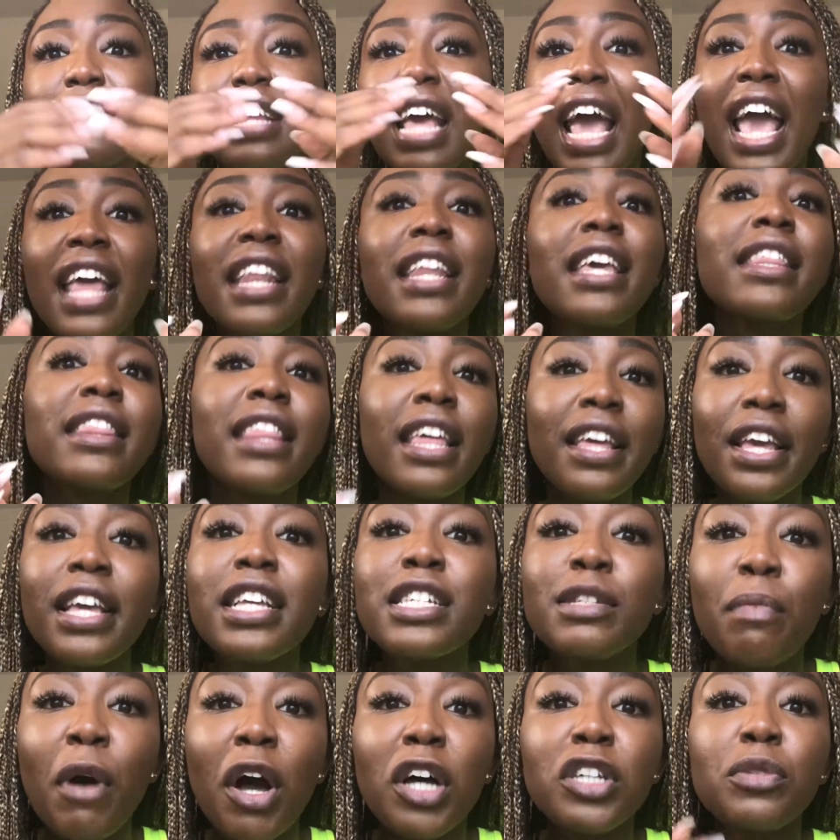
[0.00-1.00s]
anything
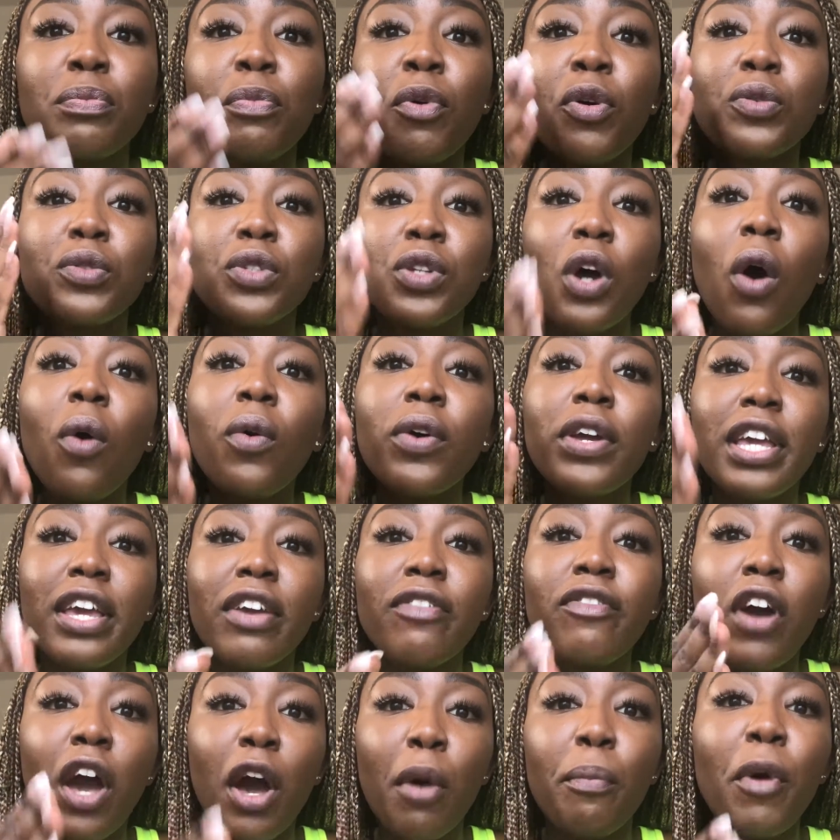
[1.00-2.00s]
is possible. Don't
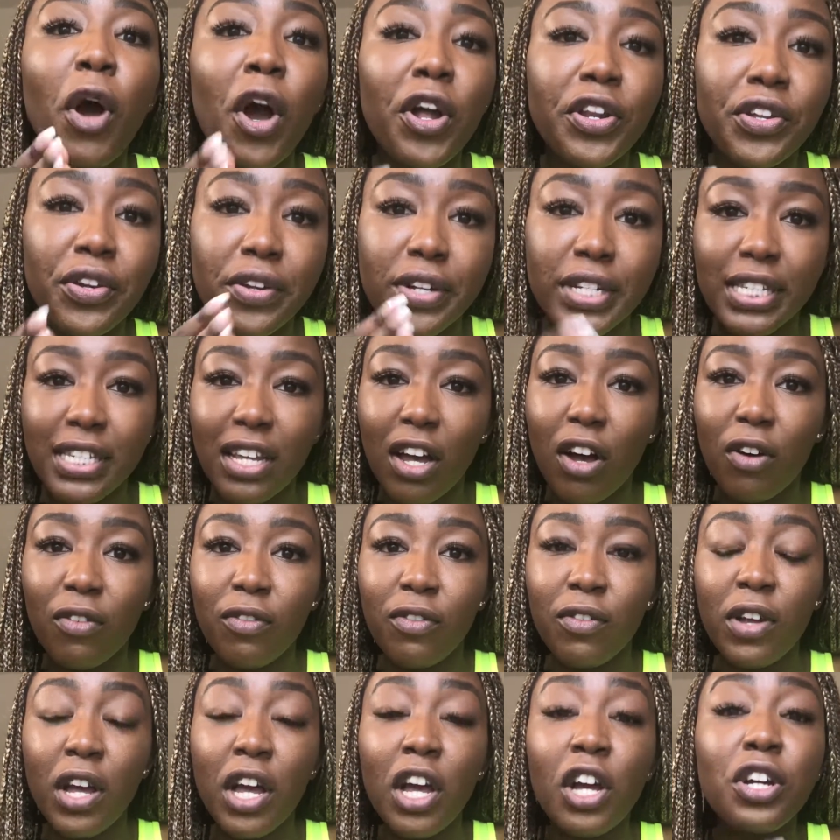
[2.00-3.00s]
give up on
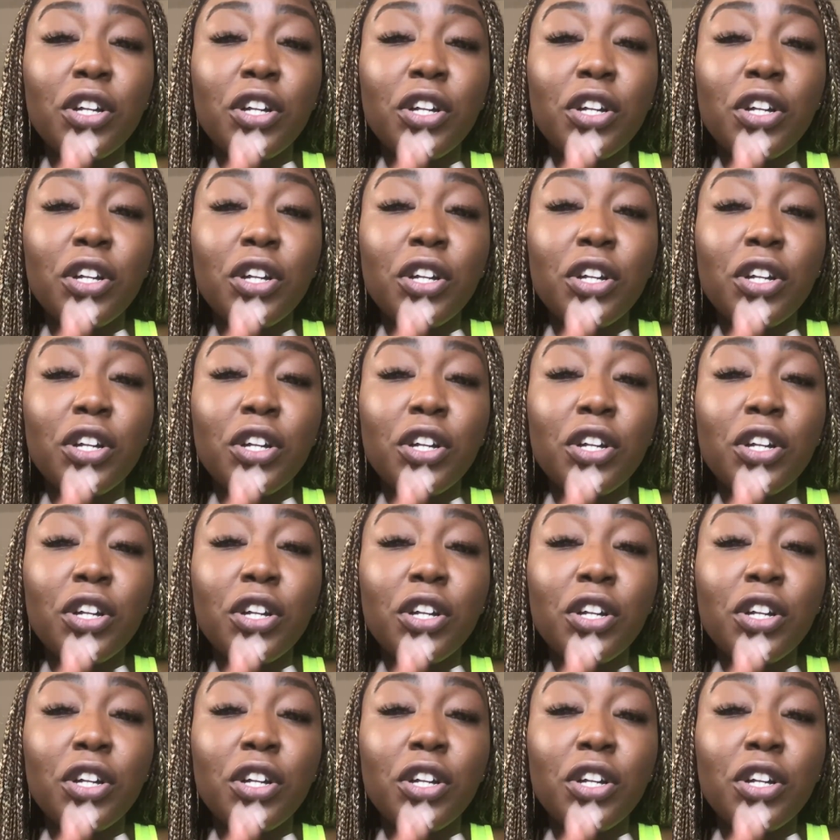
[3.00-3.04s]
yourself.